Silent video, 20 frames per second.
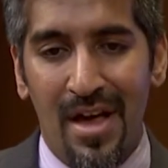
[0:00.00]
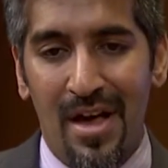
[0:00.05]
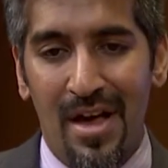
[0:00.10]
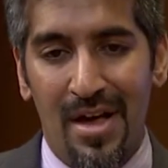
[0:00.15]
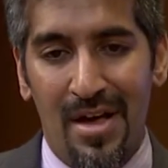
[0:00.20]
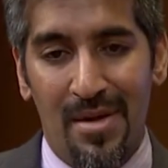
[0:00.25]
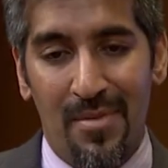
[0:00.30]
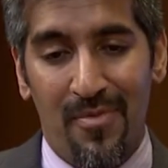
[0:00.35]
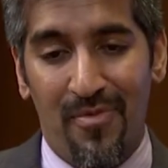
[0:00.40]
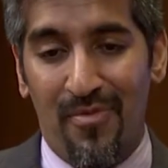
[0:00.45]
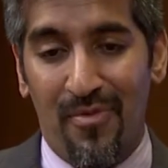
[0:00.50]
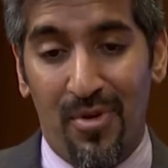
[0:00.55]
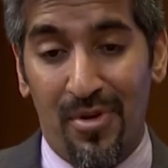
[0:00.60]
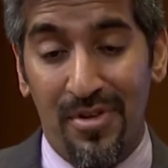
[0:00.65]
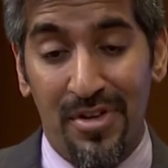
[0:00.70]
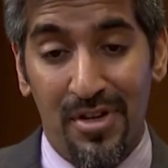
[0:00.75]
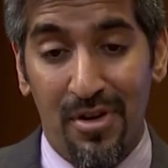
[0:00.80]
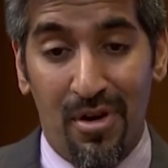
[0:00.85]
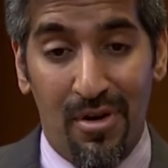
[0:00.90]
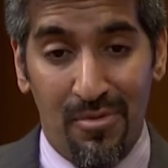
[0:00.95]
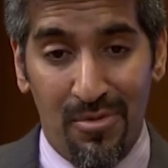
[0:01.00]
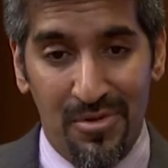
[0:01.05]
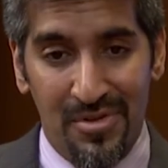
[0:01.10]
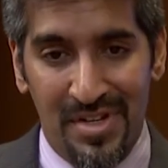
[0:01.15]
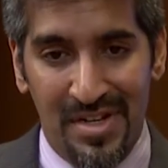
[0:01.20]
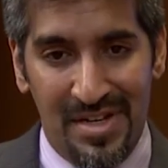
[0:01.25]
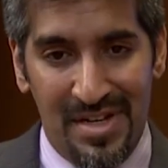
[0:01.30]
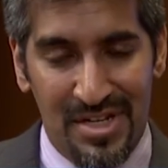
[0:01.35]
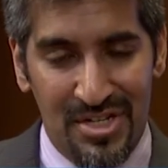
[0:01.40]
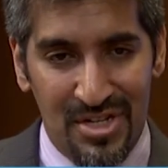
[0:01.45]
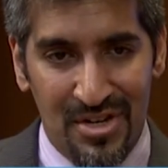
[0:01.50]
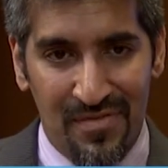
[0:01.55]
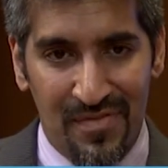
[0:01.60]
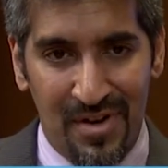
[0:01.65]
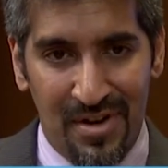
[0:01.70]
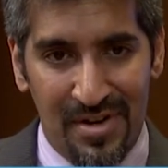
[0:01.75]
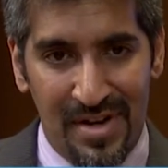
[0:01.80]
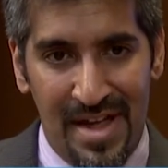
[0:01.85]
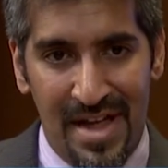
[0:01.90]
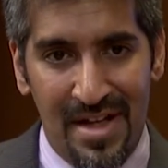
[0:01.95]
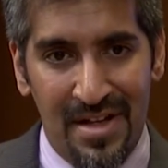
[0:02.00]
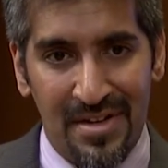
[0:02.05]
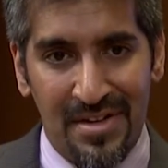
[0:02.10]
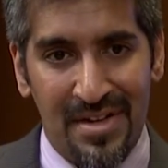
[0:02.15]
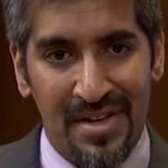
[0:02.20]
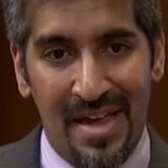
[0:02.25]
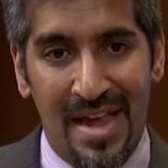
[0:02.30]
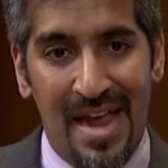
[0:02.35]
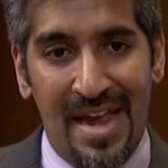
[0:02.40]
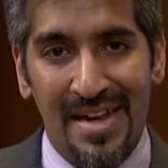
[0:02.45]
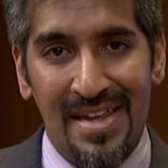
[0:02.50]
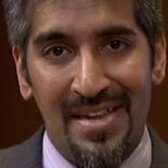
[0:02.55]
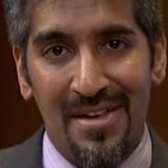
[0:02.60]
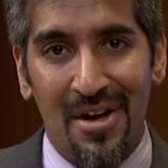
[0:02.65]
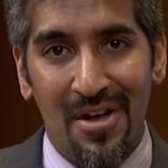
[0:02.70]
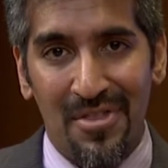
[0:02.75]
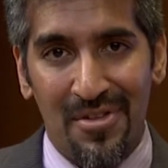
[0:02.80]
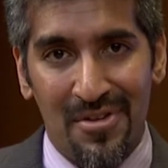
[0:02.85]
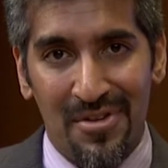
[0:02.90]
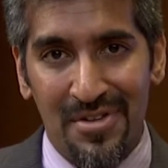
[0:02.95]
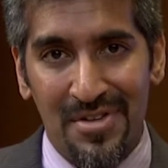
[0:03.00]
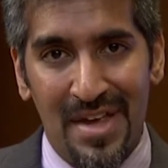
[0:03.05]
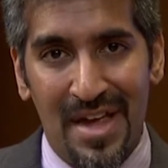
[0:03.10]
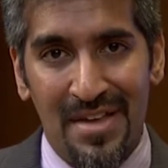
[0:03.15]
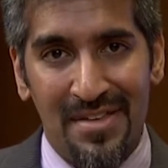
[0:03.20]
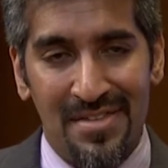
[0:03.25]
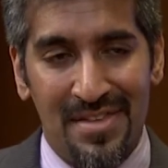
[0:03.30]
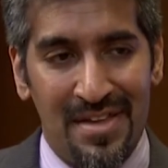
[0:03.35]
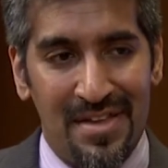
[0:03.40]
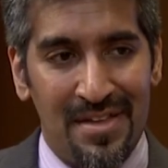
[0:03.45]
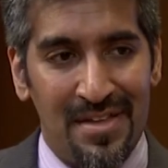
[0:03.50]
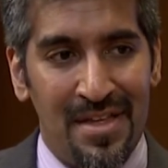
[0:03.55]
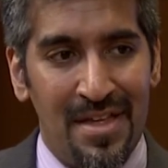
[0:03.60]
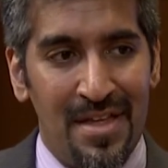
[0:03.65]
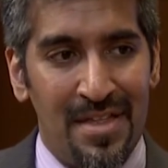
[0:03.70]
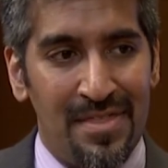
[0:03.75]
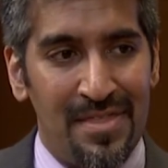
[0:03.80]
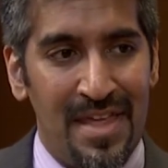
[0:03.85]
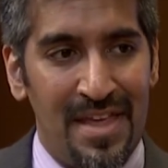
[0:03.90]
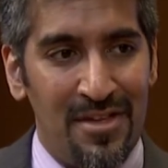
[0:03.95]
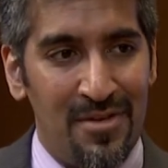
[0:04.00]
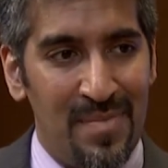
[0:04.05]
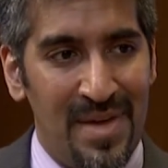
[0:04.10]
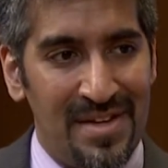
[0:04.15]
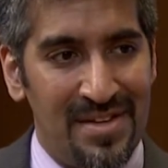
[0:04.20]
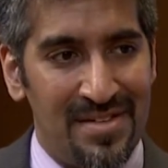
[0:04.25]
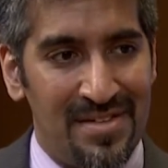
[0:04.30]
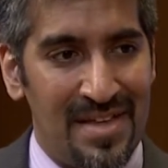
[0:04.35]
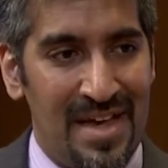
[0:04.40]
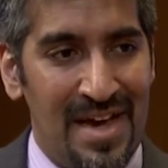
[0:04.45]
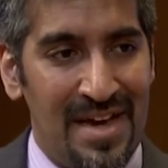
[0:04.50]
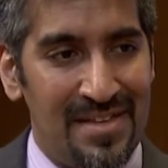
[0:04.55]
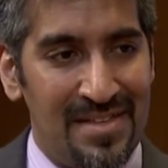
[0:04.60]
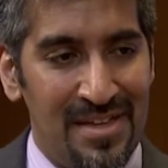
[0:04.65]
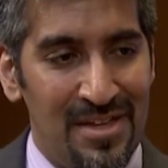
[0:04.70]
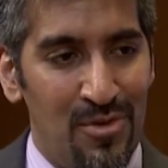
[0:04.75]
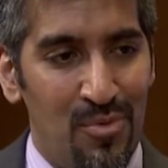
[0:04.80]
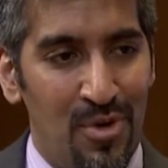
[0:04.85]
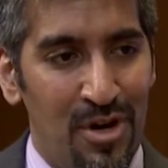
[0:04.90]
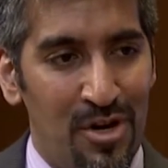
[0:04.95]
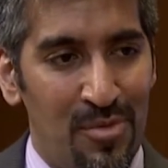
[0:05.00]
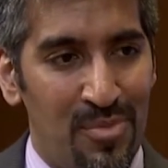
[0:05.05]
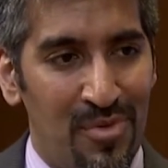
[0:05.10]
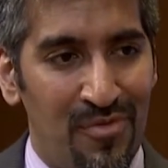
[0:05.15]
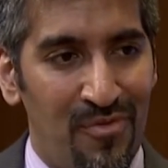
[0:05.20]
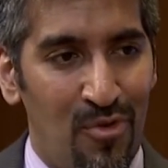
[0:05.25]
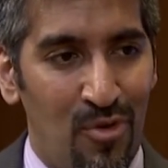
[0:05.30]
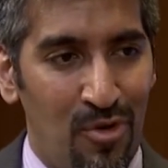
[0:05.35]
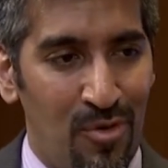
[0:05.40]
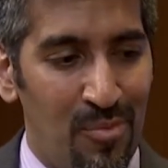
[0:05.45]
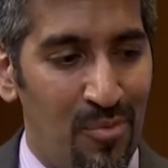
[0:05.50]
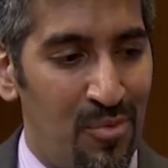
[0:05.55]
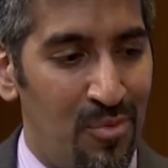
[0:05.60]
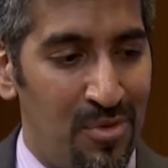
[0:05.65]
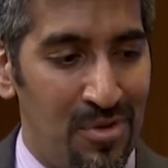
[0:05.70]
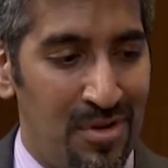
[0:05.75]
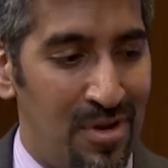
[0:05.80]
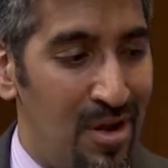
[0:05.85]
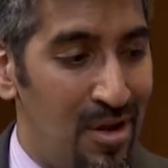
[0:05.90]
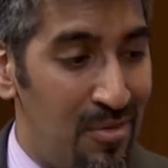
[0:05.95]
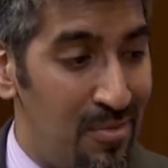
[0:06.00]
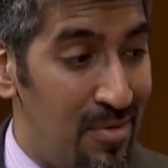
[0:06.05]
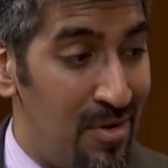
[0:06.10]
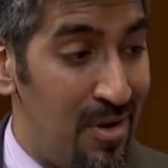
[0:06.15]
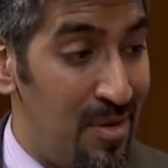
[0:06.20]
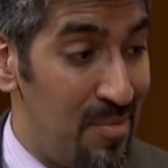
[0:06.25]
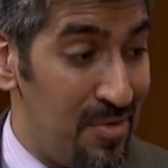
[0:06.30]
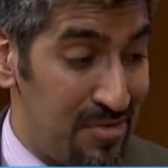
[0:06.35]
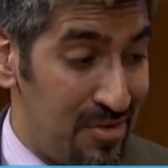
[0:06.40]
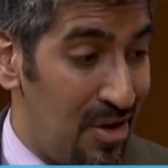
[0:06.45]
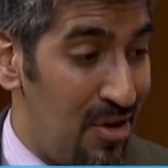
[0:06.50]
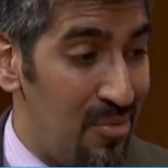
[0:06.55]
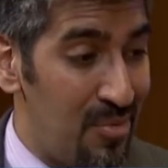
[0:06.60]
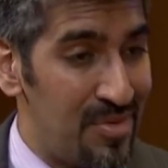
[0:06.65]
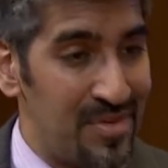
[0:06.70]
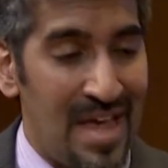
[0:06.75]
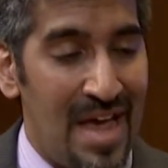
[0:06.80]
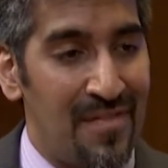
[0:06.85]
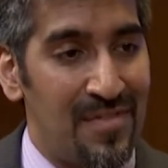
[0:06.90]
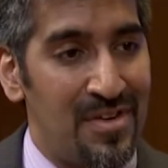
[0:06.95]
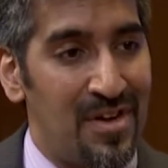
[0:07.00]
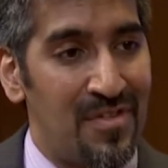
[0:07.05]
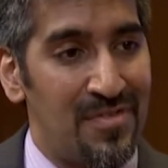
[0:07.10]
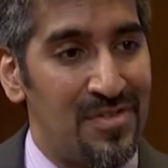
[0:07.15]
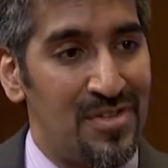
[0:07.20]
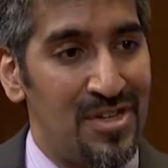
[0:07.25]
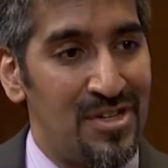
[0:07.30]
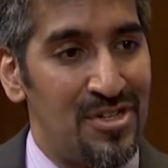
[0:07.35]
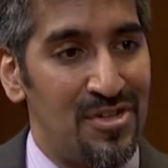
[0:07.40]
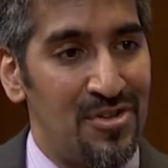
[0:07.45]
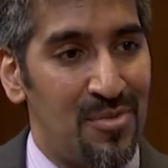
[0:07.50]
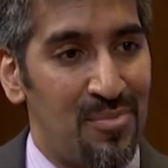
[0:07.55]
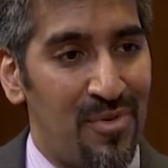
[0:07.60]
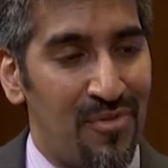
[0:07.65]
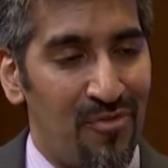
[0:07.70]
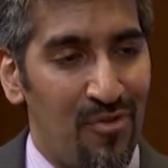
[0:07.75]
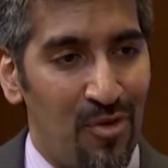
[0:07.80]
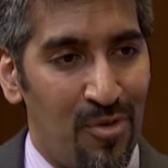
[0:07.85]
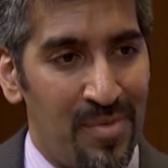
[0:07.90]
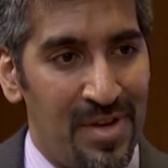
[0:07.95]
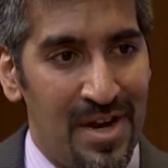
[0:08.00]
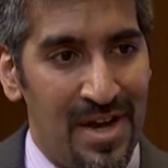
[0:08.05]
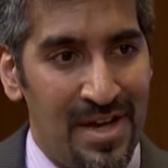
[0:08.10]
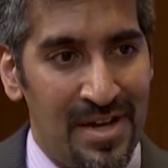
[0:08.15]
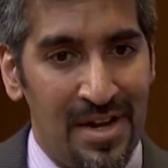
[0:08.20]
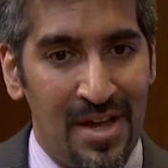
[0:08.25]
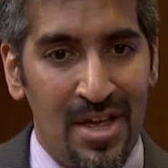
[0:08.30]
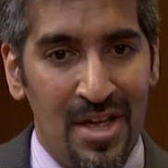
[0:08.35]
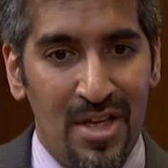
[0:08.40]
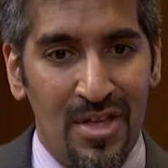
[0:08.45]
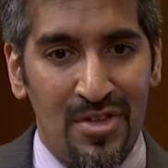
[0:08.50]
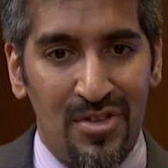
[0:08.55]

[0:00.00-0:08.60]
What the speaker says: For our routine EGFR and ALK, any other testing that you may decide that you want to perform will almost always have enough tissue to perform it on.